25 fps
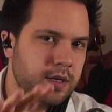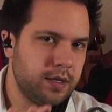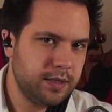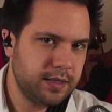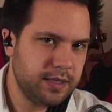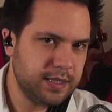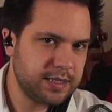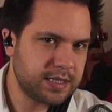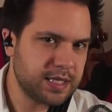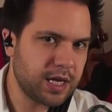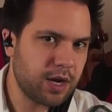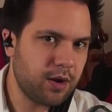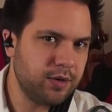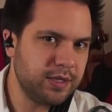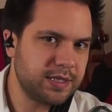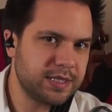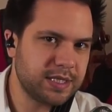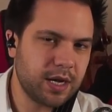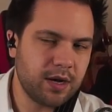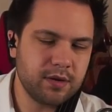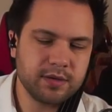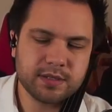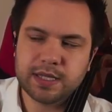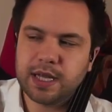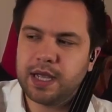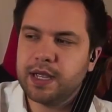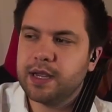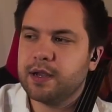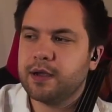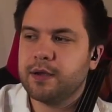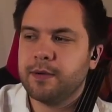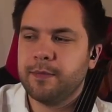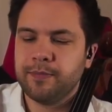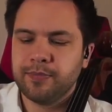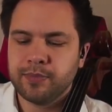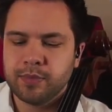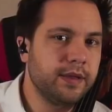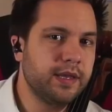this is how it sounds like.
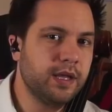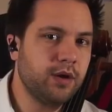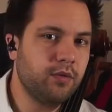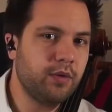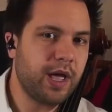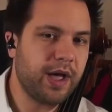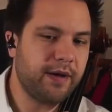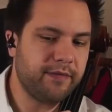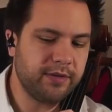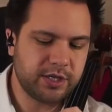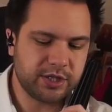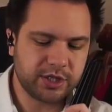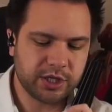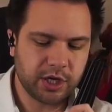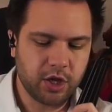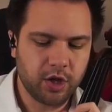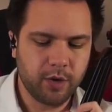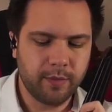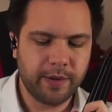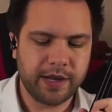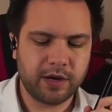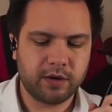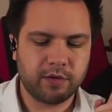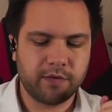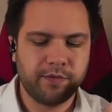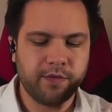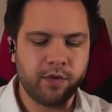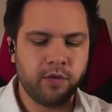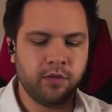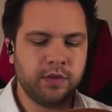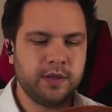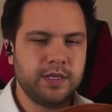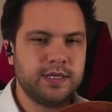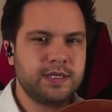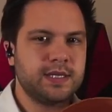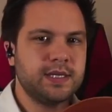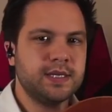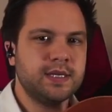Then we have a cello microphone.
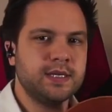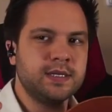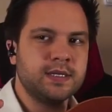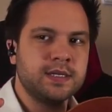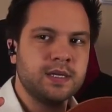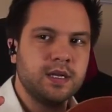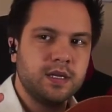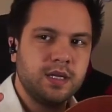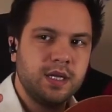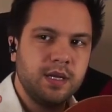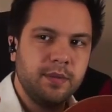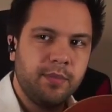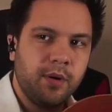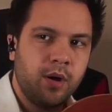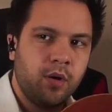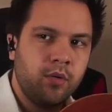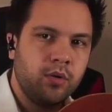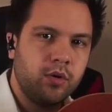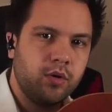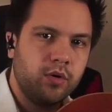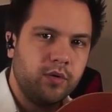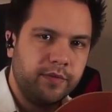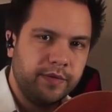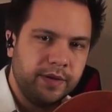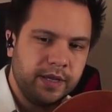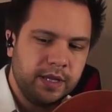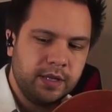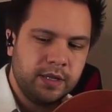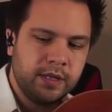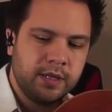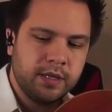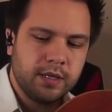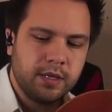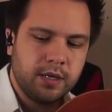This is T-Bone Ovid